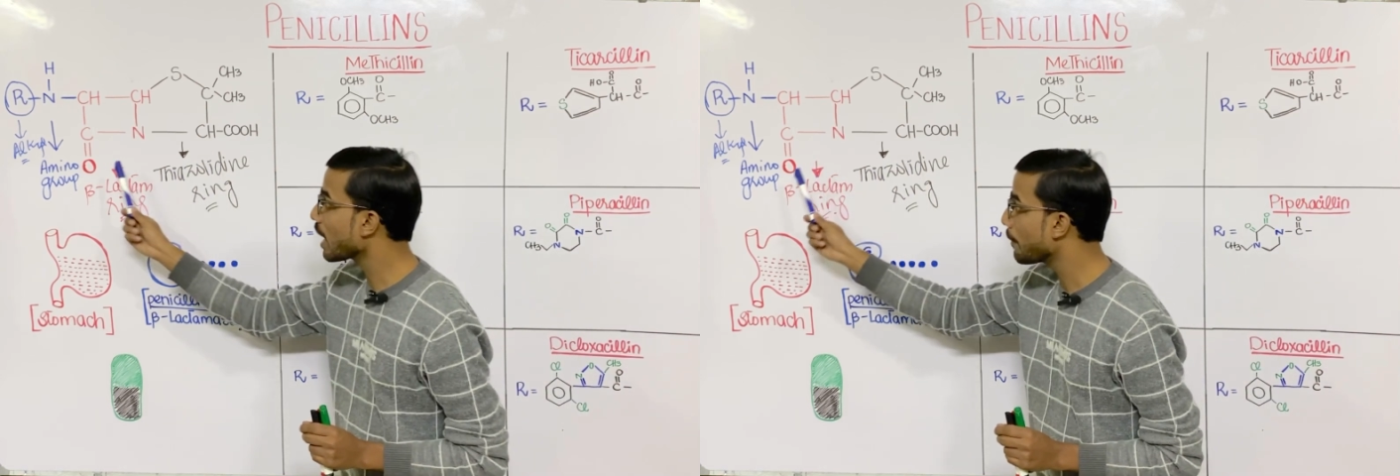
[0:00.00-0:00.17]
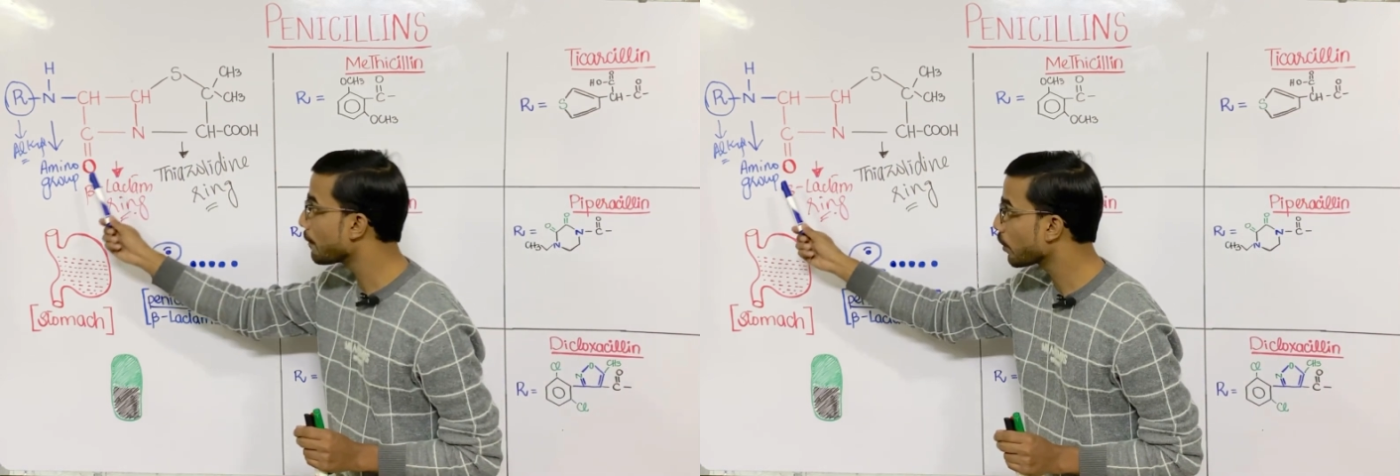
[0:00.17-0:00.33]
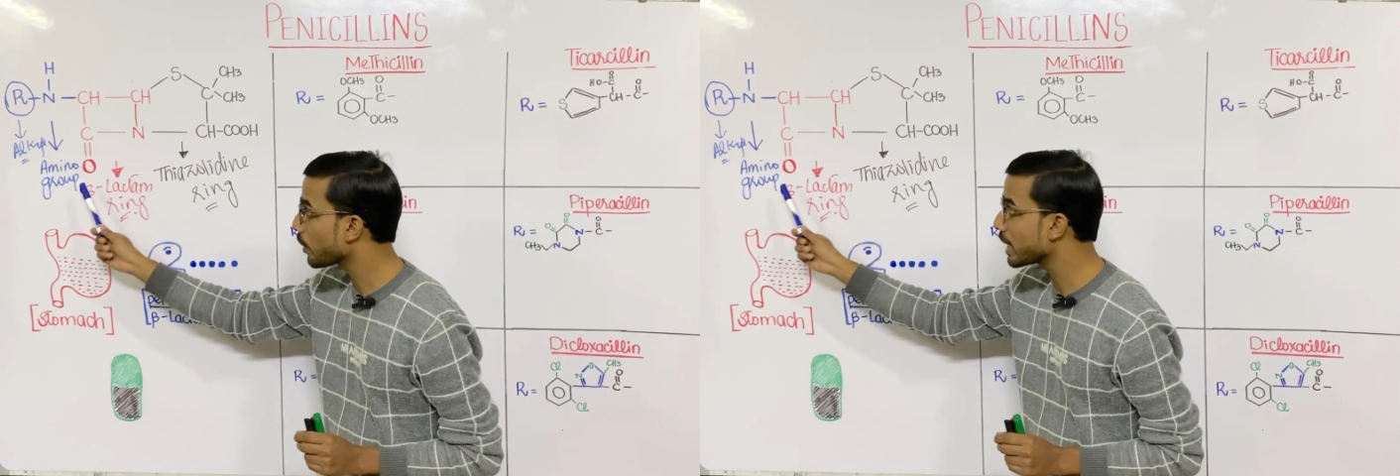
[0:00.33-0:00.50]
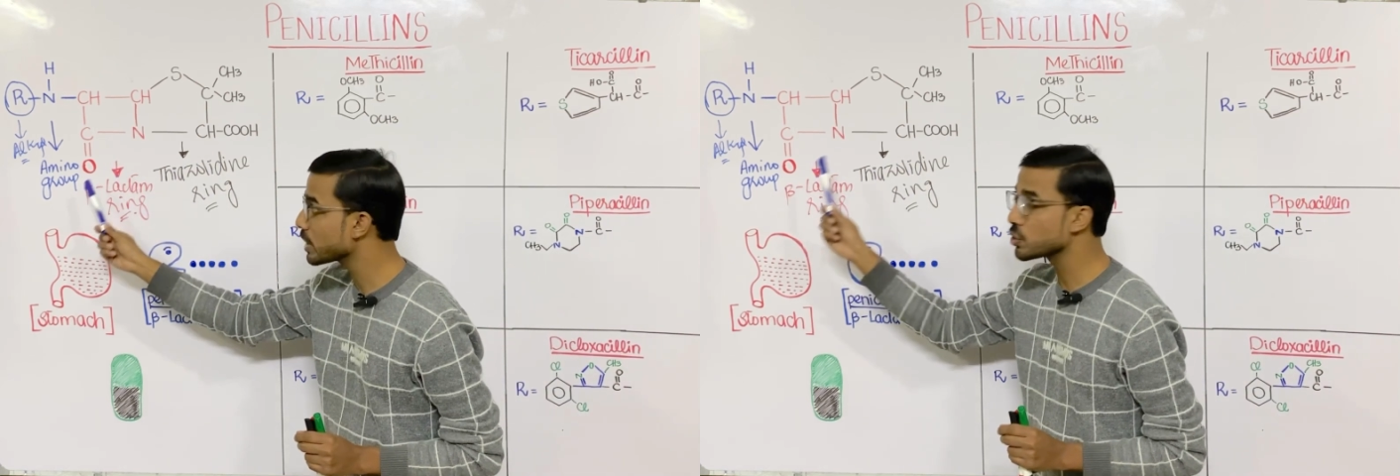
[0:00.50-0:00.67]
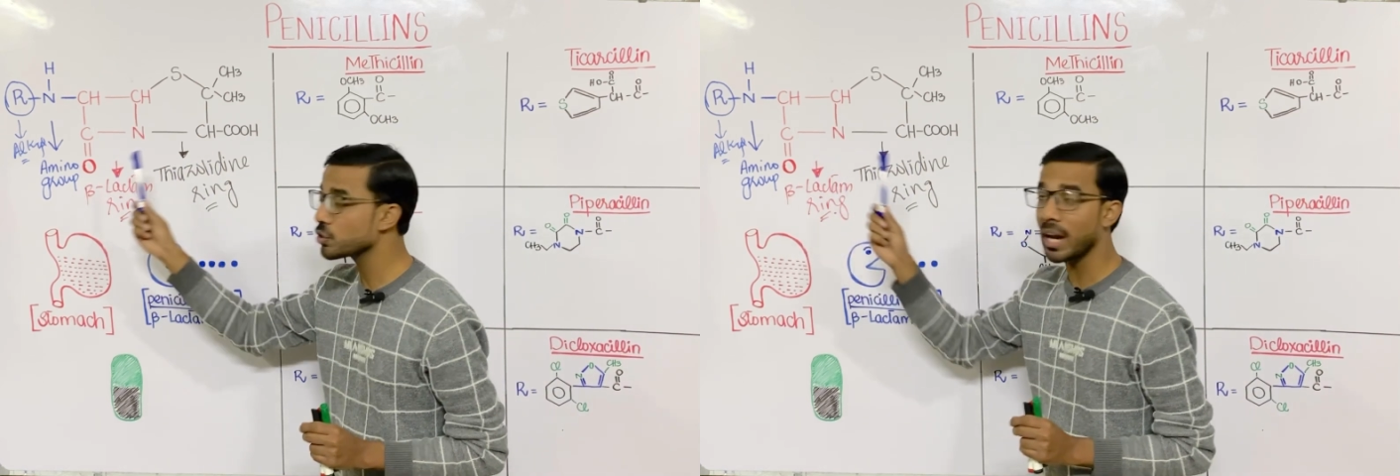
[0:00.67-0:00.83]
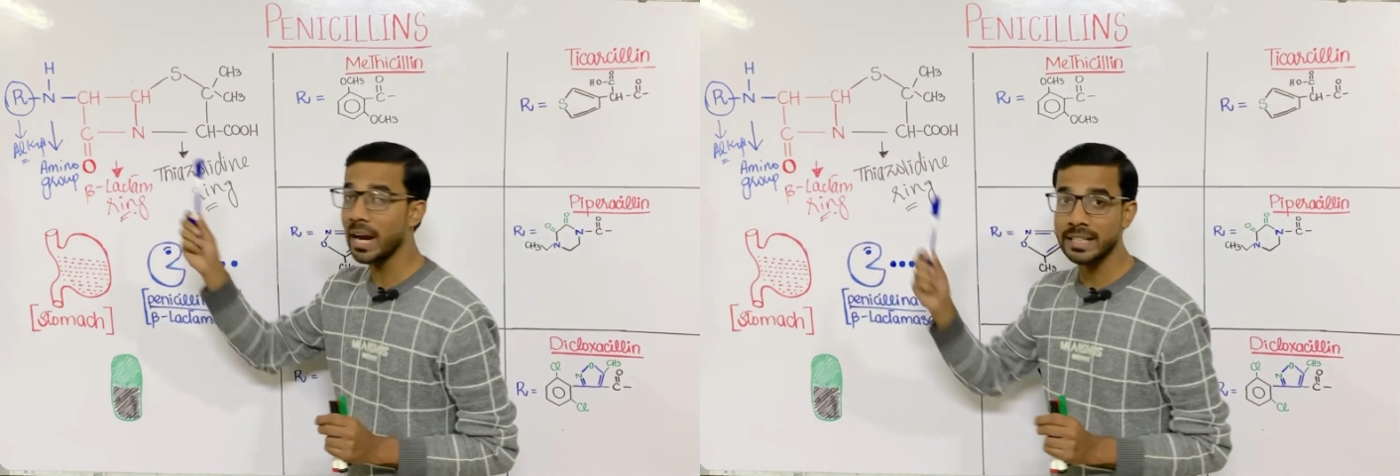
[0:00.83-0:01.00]
components
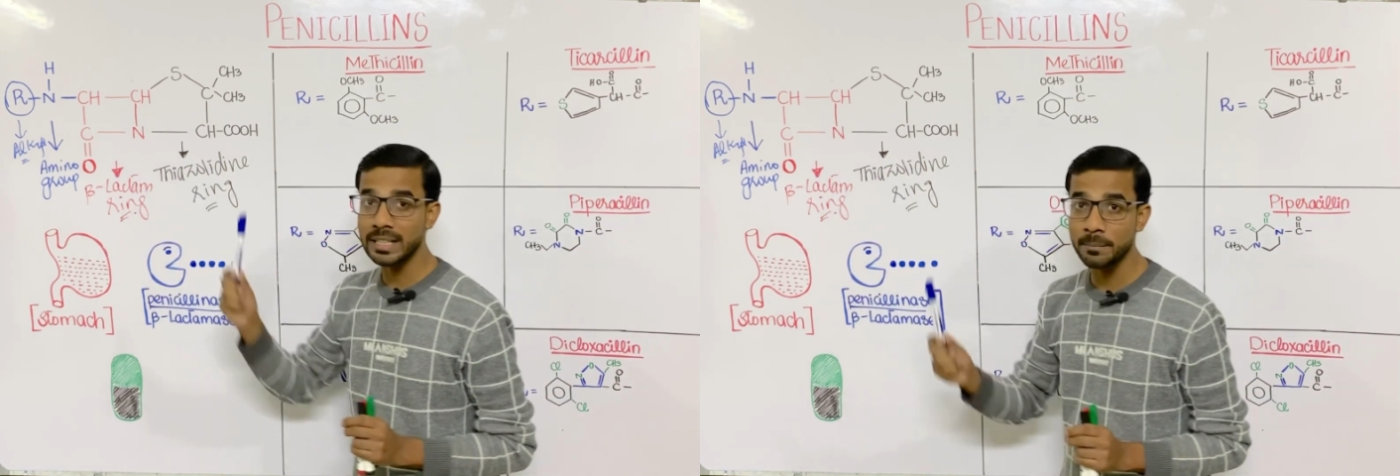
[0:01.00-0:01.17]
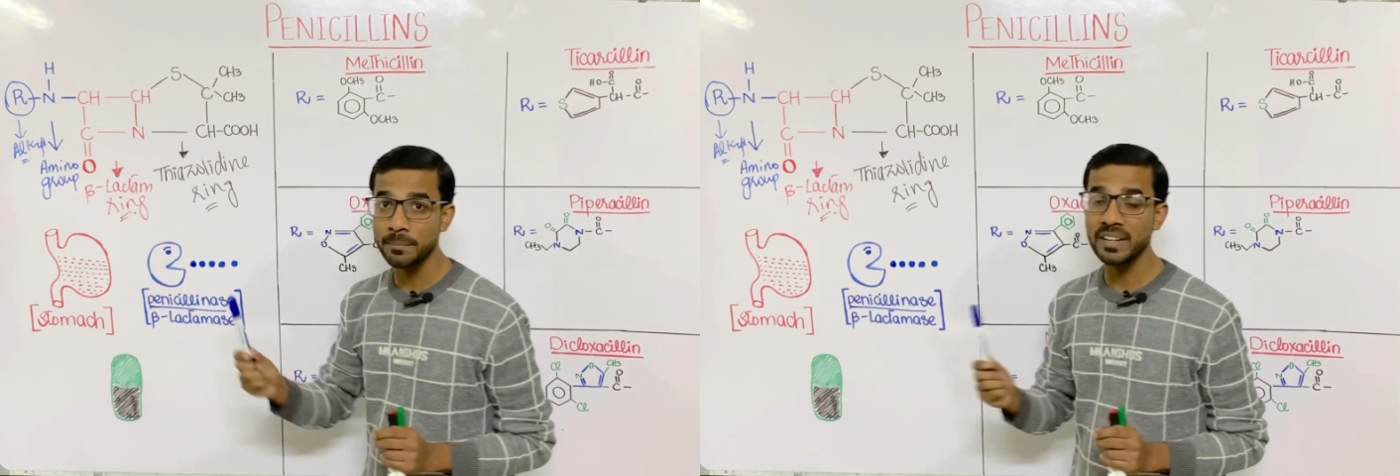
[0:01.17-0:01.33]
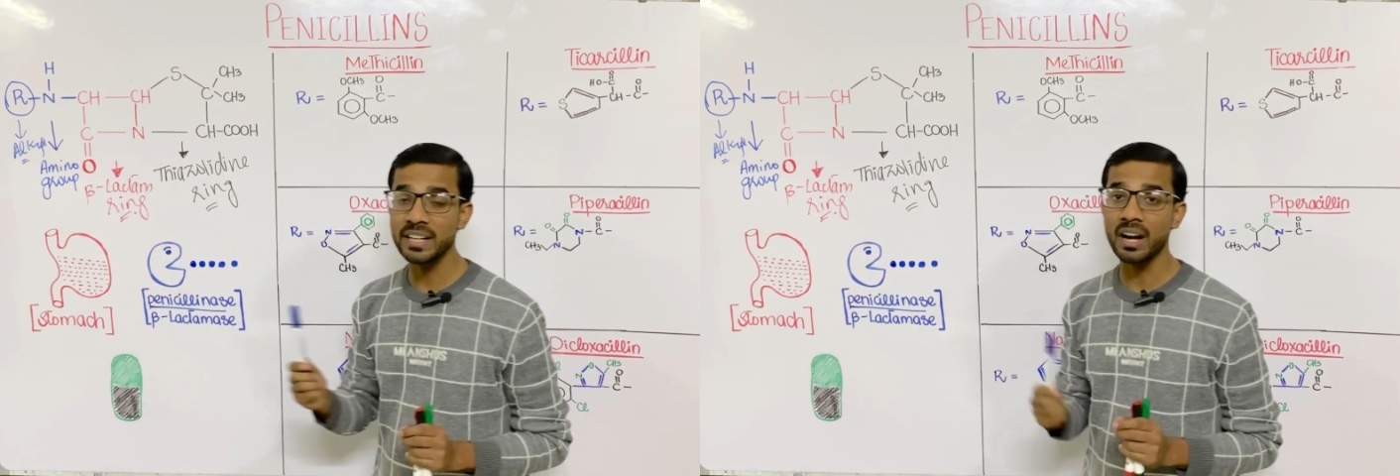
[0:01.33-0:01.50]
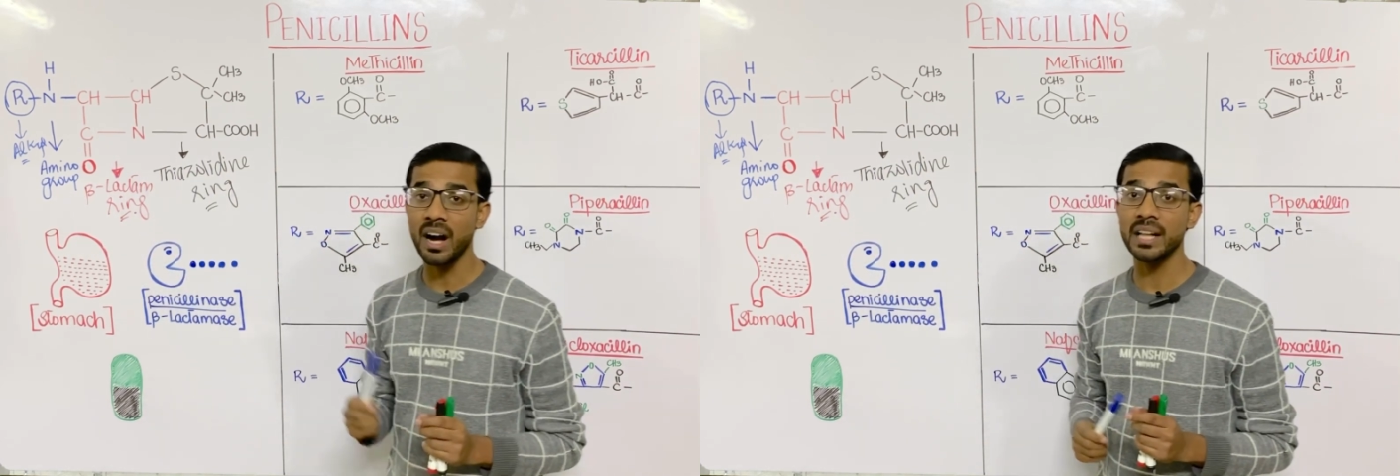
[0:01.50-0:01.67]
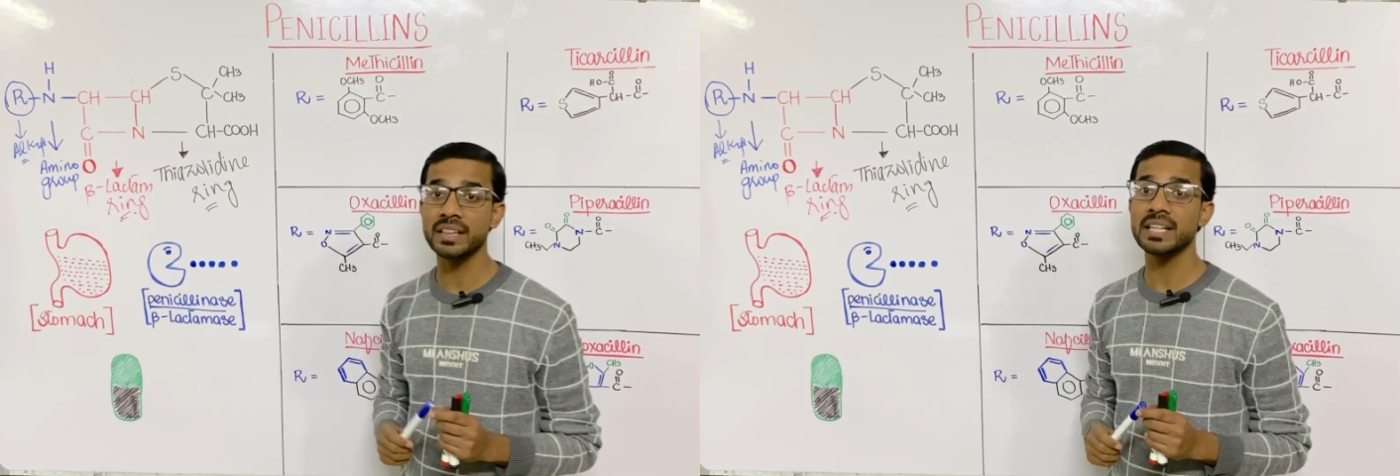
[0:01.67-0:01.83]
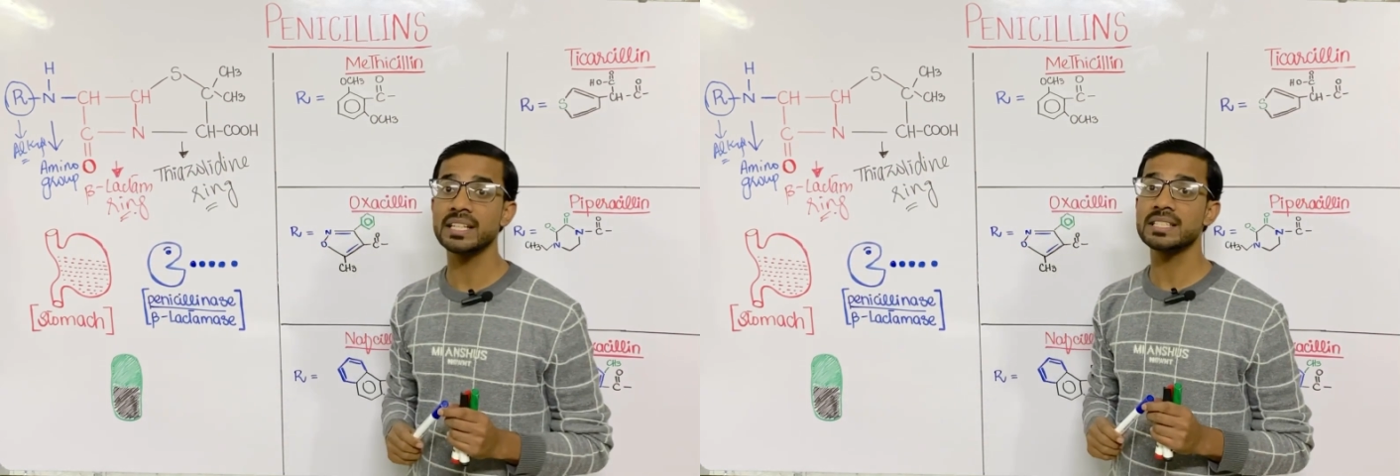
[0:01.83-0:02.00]
collectively called the